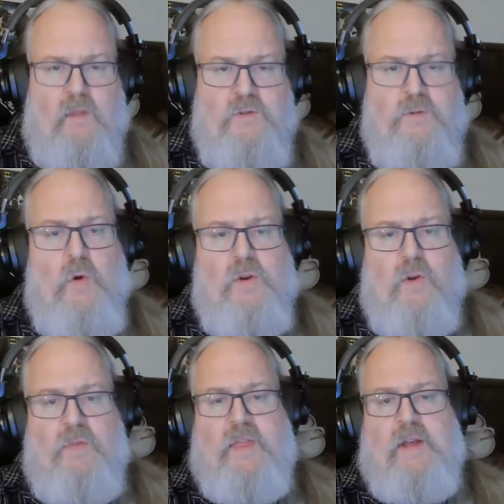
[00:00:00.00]
You are
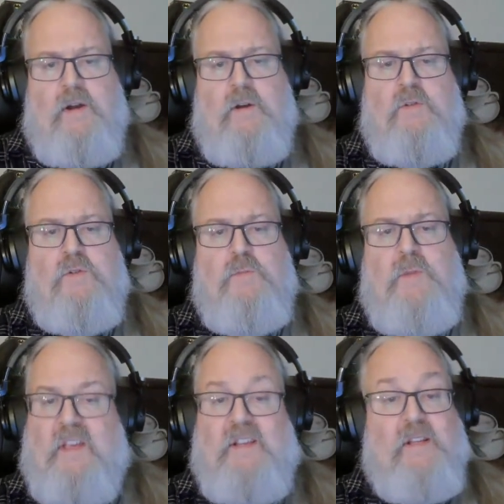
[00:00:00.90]
not there to
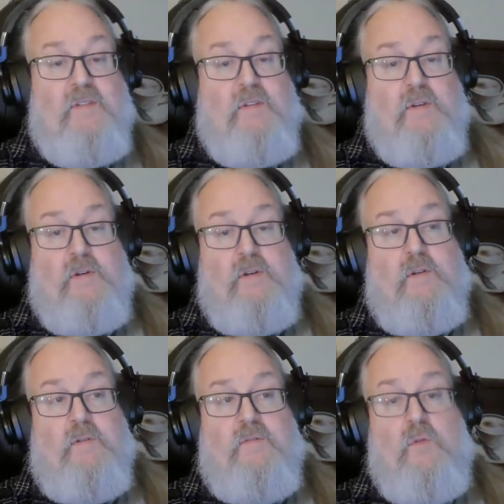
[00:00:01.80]
make it easier
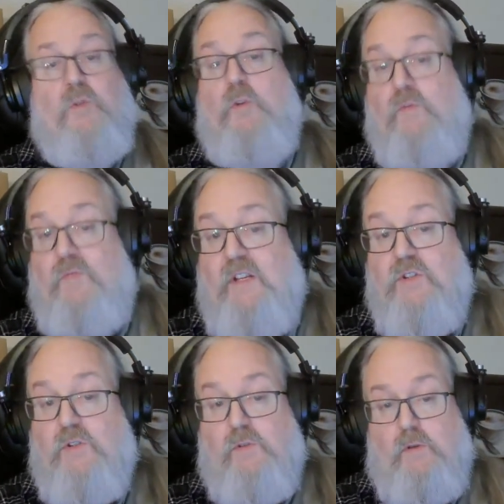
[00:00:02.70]
for
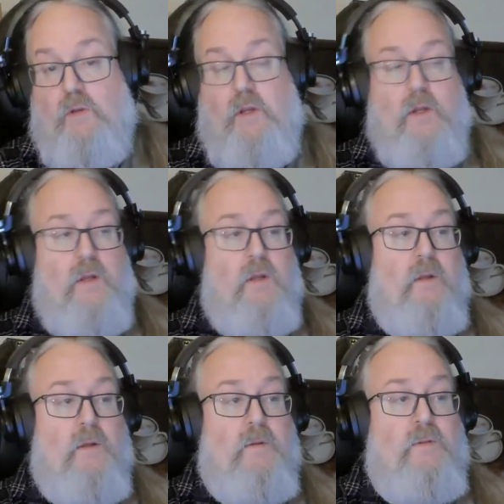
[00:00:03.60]
conviction.
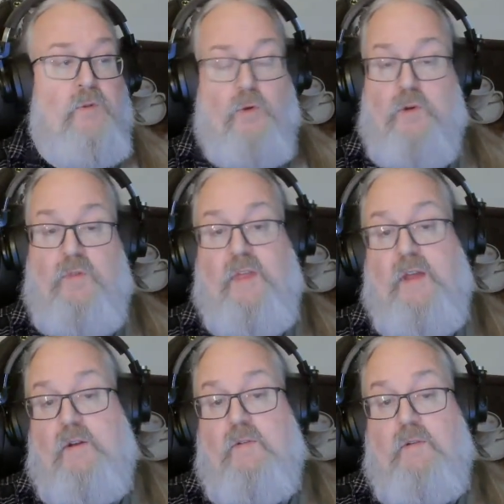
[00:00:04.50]
You are not
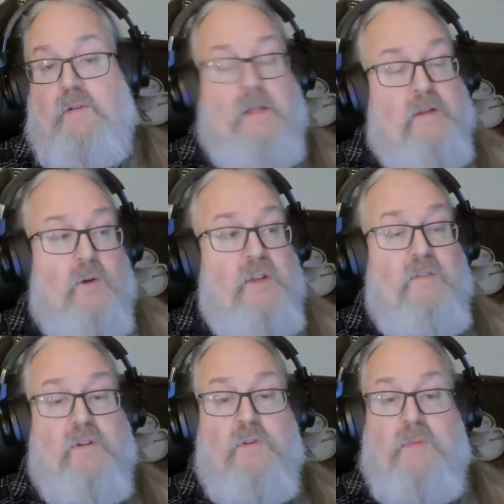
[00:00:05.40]
there, not
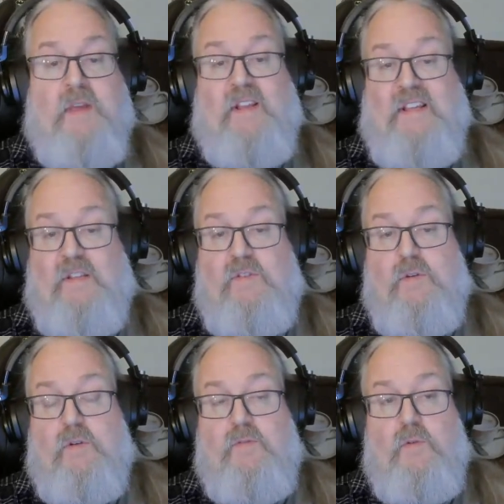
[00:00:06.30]
even to make it
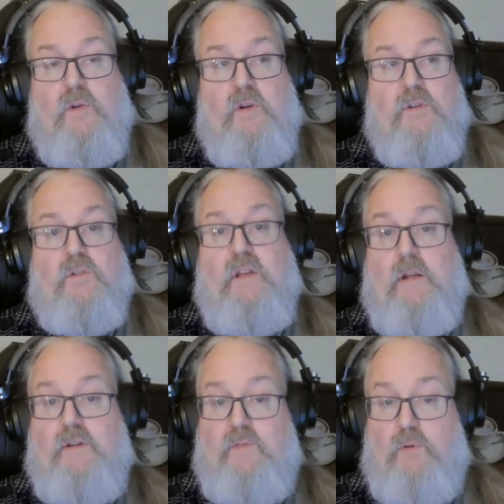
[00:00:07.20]
easier for a not
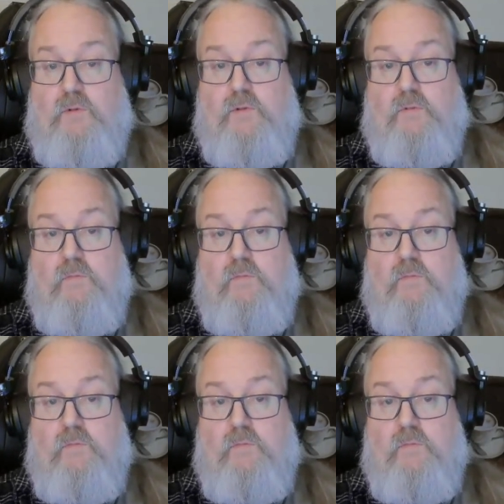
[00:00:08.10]
guilty vote.